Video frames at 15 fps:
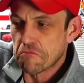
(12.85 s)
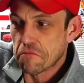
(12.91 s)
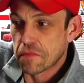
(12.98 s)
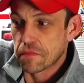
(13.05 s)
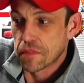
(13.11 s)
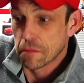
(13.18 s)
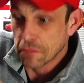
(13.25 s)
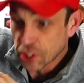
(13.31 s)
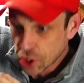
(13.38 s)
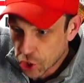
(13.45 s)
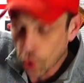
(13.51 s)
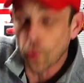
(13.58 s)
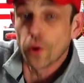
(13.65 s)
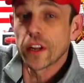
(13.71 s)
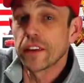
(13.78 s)
the
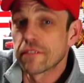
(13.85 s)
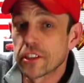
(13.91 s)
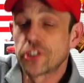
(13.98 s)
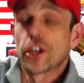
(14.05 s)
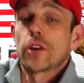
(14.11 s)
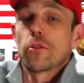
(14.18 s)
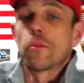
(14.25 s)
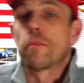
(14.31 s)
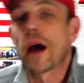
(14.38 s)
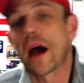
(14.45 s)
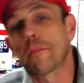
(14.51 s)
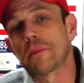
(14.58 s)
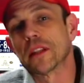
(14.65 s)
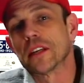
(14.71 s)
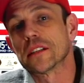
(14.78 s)
majority of the general
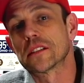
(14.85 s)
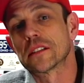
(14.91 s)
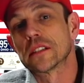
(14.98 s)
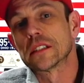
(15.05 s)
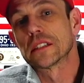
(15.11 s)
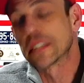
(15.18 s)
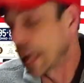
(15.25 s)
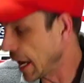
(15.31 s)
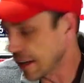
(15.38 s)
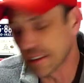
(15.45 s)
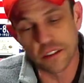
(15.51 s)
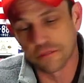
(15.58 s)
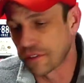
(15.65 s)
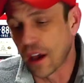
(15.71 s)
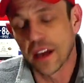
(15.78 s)
populace can't
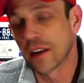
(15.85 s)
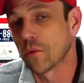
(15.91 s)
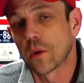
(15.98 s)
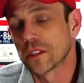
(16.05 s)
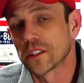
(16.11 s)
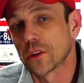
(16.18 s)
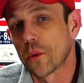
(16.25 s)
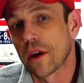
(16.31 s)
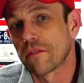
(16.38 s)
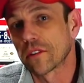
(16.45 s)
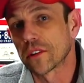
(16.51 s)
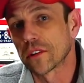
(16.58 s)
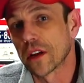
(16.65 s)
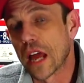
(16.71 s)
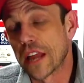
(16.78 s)
define it
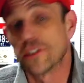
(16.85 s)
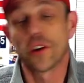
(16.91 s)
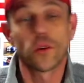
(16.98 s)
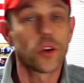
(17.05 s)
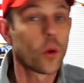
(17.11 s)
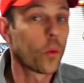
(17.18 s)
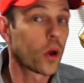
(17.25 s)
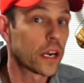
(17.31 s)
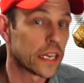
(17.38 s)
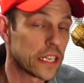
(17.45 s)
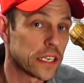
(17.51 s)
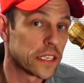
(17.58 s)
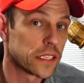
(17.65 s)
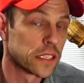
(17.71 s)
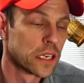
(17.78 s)
whatsoever and don't know what it
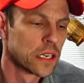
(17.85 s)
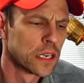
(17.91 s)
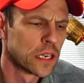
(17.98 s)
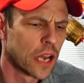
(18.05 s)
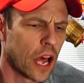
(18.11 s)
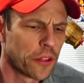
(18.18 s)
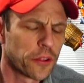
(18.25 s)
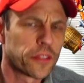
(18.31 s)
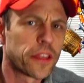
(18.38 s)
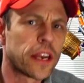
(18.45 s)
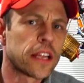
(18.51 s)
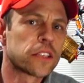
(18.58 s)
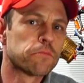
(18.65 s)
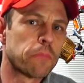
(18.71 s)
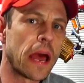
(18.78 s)
is, other than
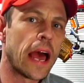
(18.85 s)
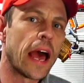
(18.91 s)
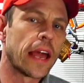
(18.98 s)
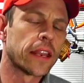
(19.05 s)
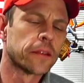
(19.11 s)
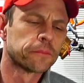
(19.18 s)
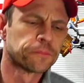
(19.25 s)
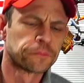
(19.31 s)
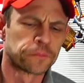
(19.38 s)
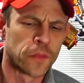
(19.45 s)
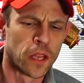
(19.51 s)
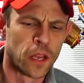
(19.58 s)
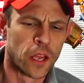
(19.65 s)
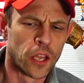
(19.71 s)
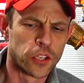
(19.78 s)
it's bad.
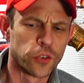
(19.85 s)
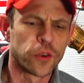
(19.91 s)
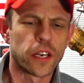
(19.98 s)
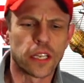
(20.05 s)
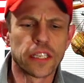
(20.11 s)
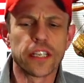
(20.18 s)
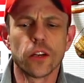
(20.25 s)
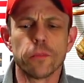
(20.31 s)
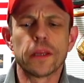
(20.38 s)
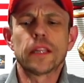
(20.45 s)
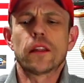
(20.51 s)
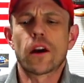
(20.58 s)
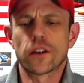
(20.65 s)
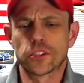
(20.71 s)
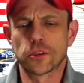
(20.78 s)
You get a little bit
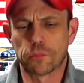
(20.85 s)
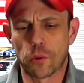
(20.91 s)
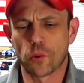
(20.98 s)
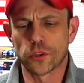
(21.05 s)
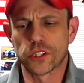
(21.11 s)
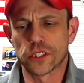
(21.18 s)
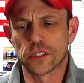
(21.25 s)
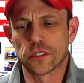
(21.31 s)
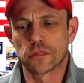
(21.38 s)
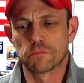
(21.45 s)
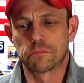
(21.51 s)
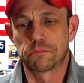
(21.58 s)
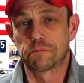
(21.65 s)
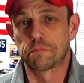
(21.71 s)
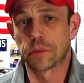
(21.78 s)
larger portion,
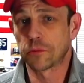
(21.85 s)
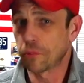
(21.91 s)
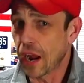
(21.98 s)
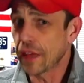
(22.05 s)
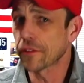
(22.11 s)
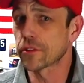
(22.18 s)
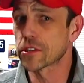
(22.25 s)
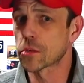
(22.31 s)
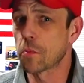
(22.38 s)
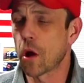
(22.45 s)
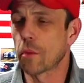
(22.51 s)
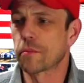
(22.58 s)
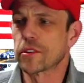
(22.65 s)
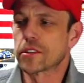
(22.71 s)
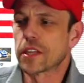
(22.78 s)
but rather a
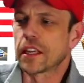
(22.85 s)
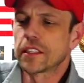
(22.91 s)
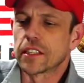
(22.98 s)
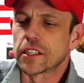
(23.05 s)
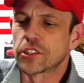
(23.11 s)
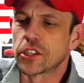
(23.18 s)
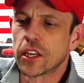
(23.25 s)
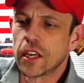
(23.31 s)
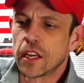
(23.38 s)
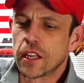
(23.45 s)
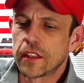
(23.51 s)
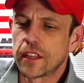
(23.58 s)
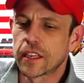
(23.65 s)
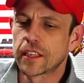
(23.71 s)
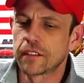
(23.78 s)
small percentage
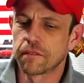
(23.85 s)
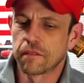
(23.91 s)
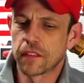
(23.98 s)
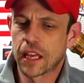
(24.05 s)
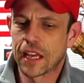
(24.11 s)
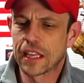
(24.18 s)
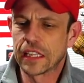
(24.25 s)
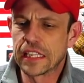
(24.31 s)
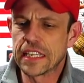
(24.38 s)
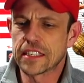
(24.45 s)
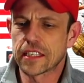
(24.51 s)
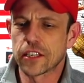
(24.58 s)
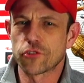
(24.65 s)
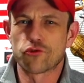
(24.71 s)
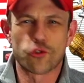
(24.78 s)
that at least
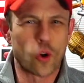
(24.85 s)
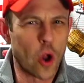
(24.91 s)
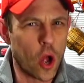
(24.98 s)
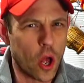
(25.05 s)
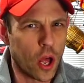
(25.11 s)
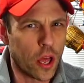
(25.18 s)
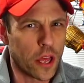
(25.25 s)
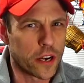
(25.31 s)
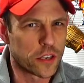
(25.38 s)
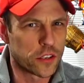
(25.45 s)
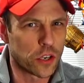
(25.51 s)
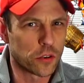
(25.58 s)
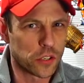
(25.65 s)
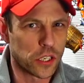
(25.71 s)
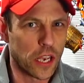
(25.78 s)
can draw an
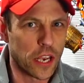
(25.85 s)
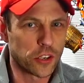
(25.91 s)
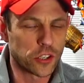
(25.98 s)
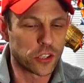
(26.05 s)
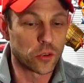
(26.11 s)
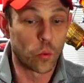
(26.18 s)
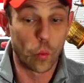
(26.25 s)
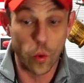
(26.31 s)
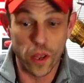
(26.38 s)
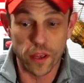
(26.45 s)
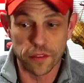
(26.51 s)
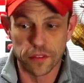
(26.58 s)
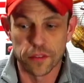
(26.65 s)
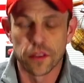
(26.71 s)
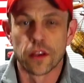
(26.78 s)
association
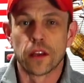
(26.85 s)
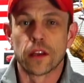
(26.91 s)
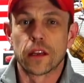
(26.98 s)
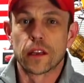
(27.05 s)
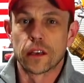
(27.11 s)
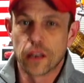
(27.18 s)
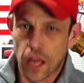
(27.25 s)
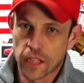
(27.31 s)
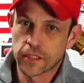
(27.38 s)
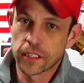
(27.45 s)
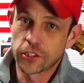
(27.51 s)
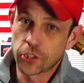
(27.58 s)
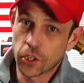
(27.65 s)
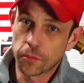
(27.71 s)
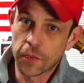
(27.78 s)
with Nazi
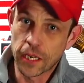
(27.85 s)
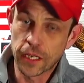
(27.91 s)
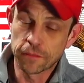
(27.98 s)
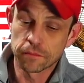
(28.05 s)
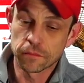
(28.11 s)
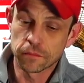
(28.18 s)
Germany.